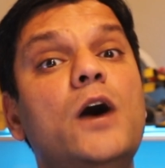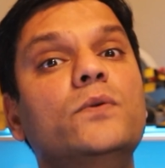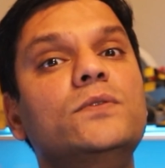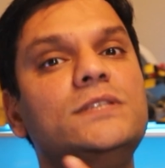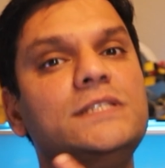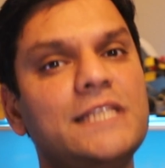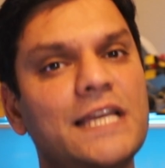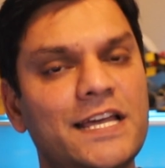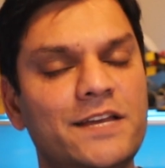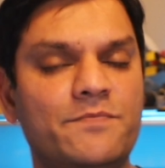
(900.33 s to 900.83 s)

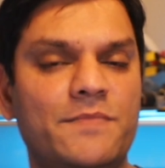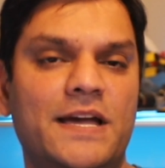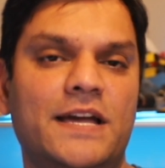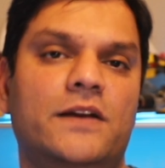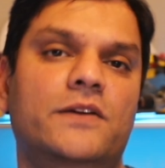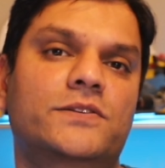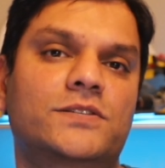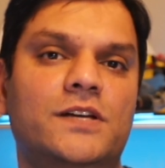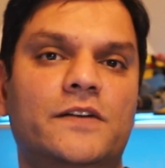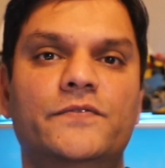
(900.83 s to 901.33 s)
outside
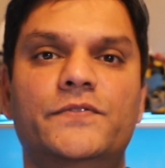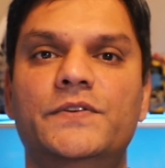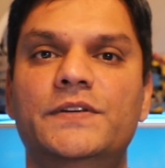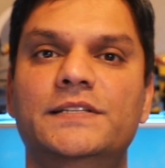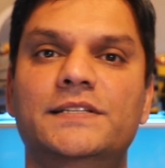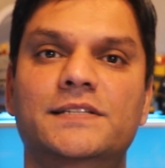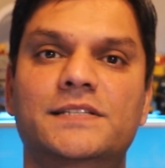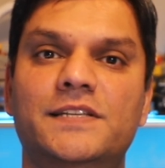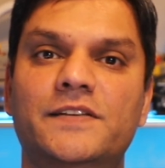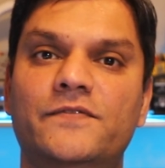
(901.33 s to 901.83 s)
Microsoft
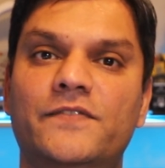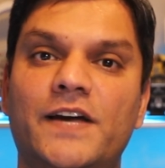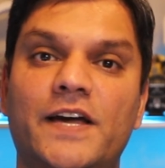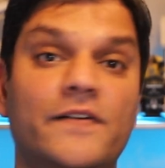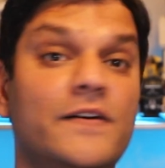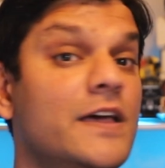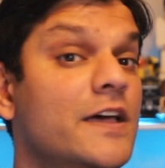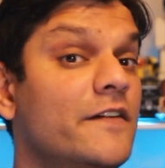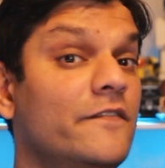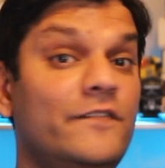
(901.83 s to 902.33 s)
365.
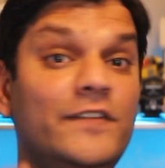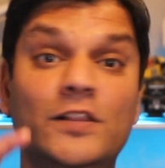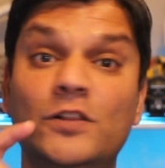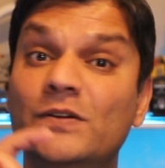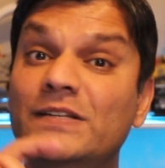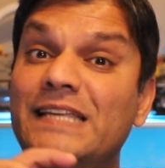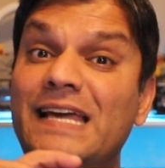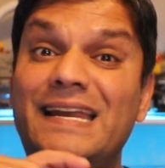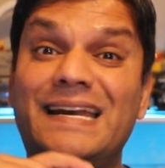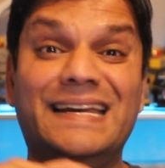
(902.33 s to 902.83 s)
We
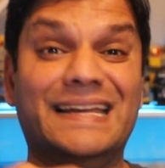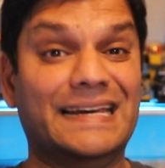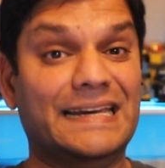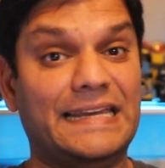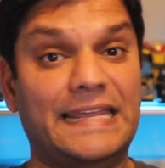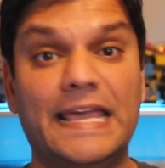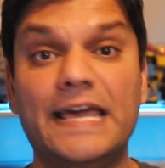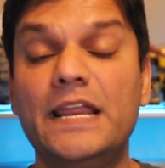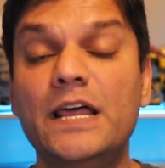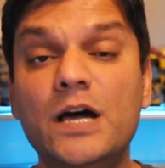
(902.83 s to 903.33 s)
looked at it in
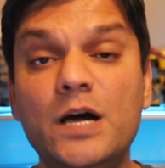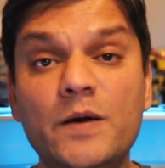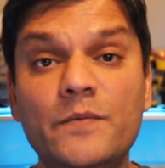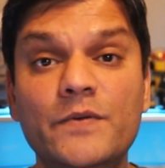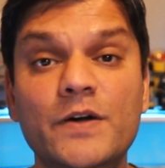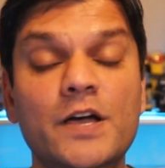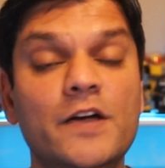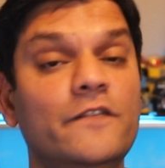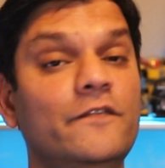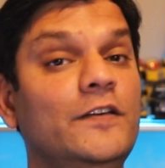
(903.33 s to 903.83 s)
GitHub,
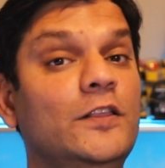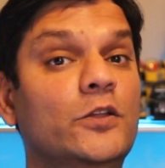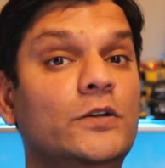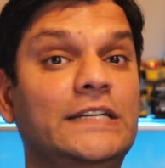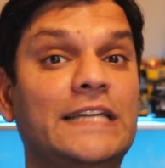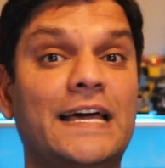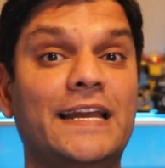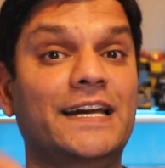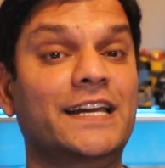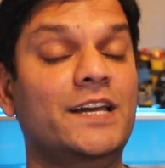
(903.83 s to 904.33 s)
we
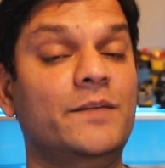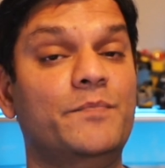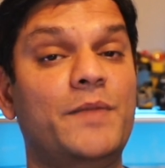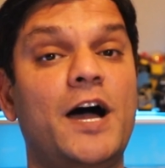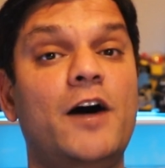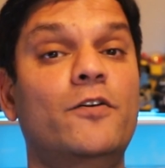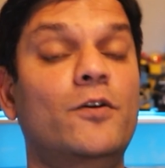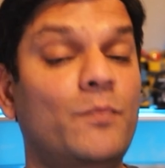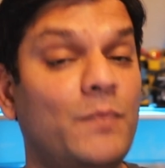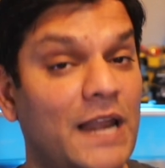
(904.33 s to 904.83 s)
looked at it in
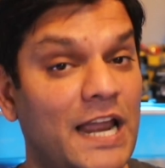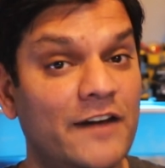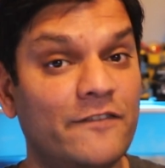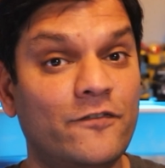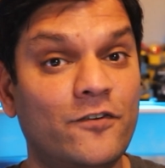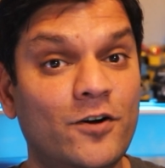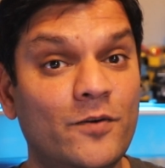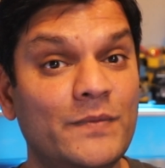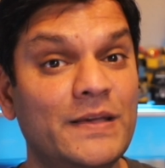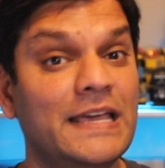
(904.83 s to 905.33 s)
Power
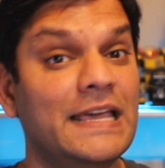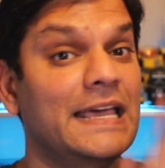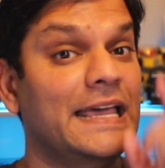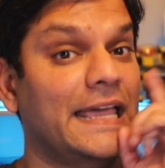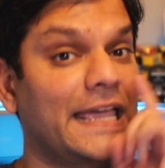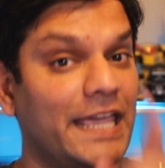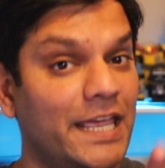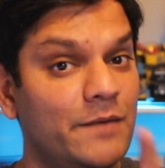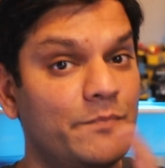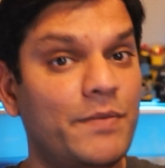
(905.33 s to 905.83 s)
Platform.
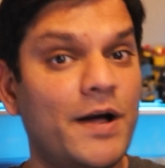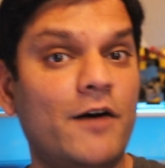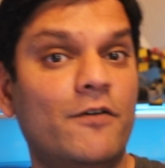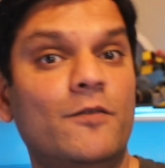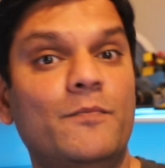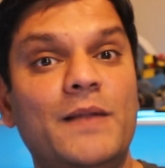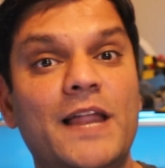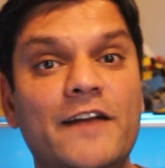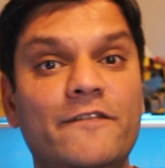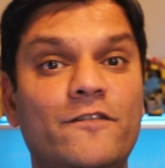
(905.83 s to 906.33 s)
In Power
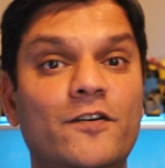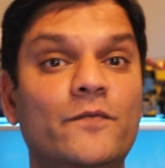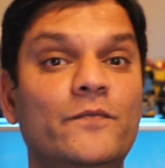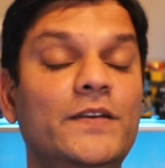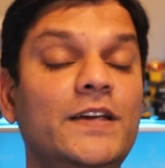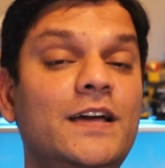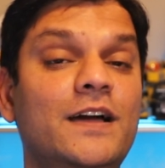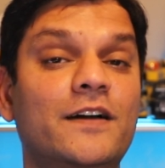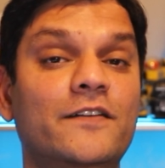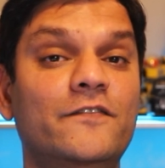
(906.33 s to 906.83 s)
Platform,
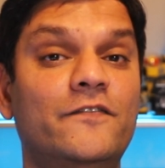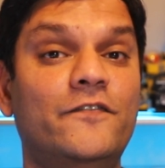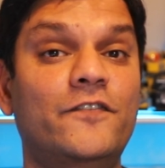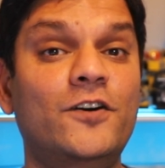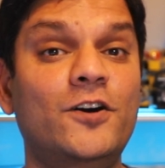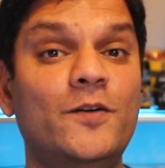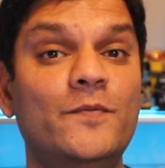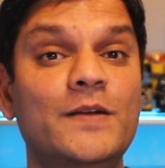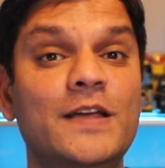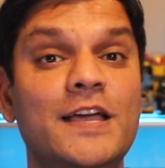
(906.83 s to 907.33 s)
we
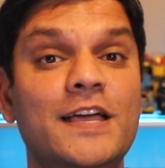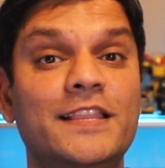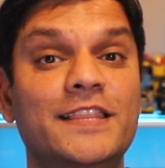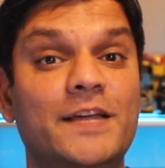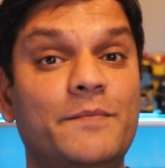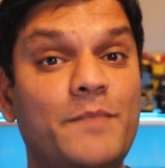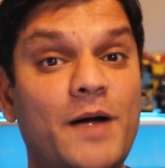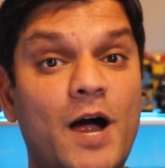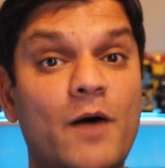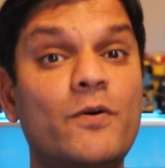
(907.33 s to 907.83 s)
confirmed
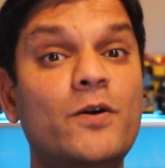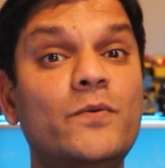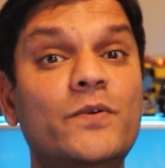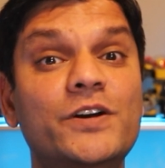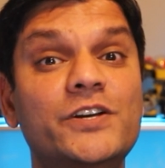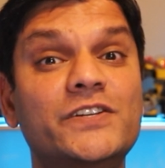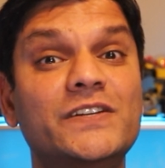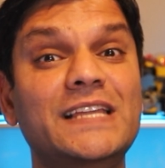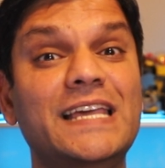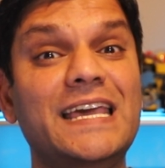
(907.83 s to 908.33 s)
that Power
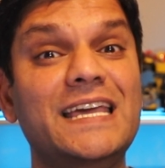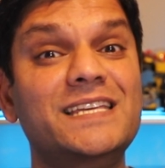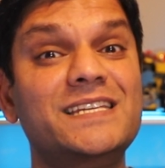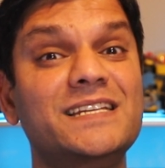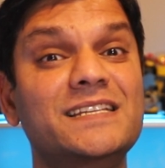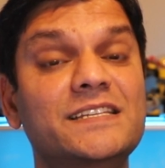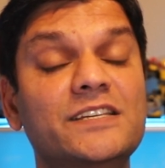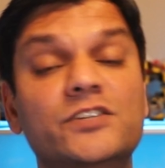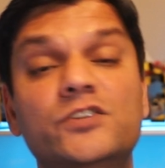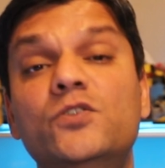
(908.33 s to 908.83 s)
Virtual
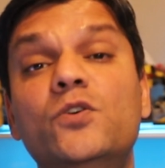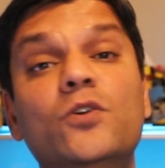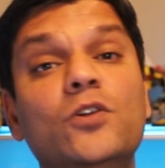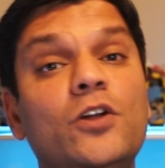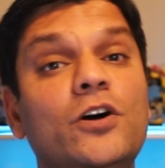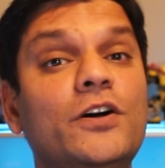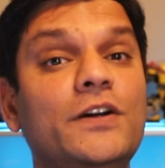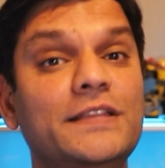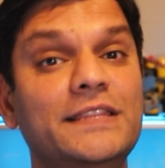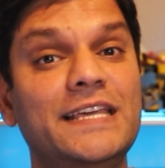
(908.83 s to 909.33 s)
Agents is no
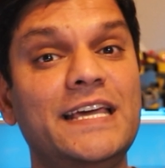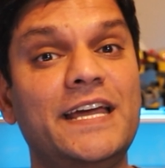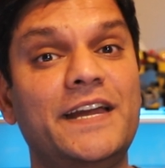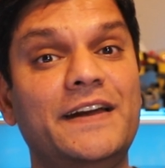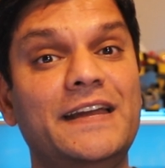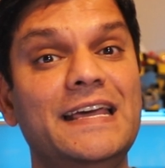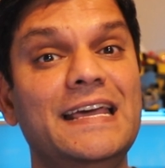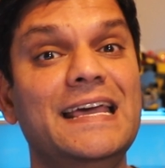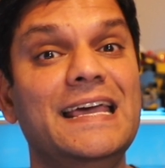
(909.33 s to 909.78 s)
longer there